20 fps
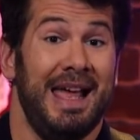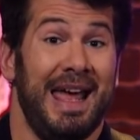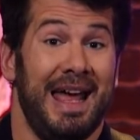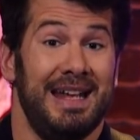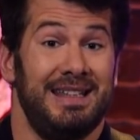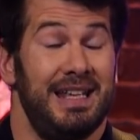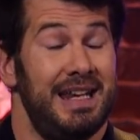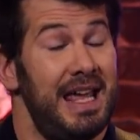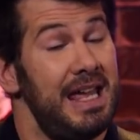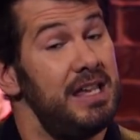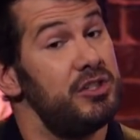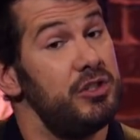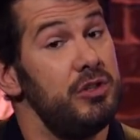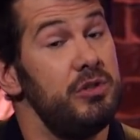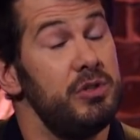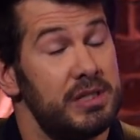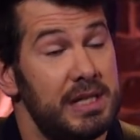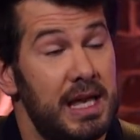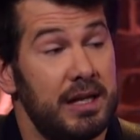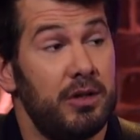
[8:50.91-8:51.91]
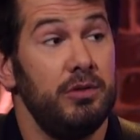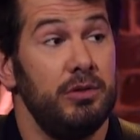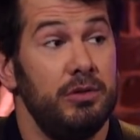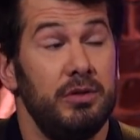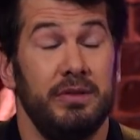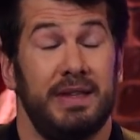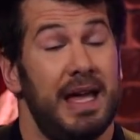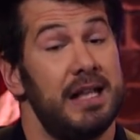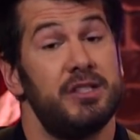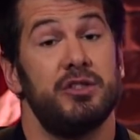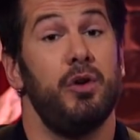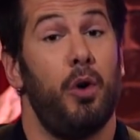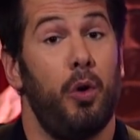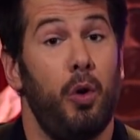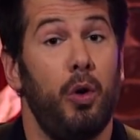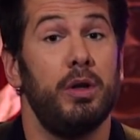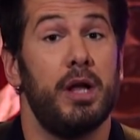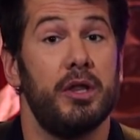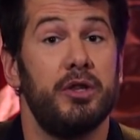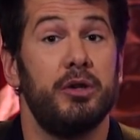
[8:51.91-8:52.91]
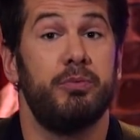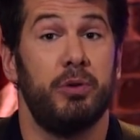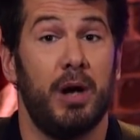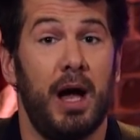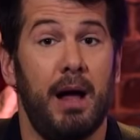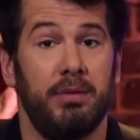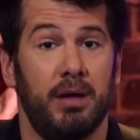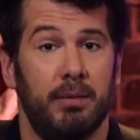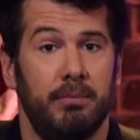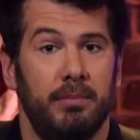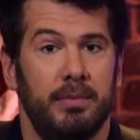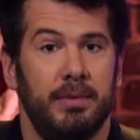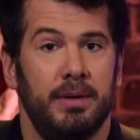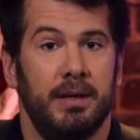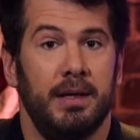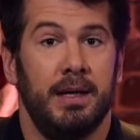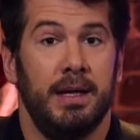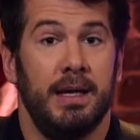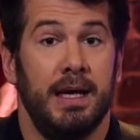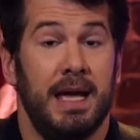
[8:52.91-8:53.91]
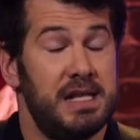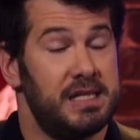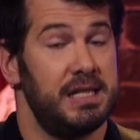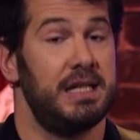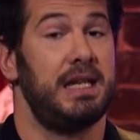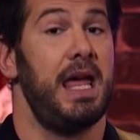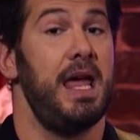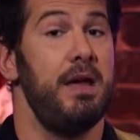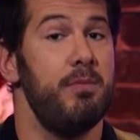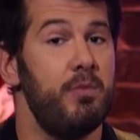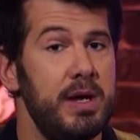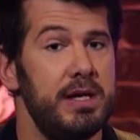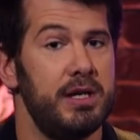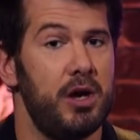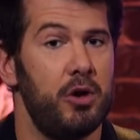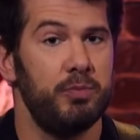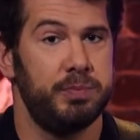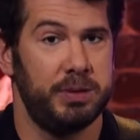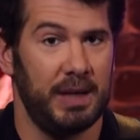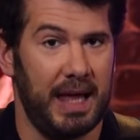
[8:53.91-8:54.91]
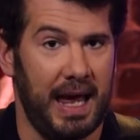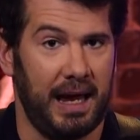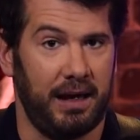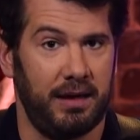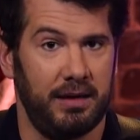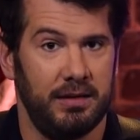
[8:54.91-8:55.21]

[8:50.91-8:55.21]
And today's news cycle, that's a whole other problem. It's a game we don't play.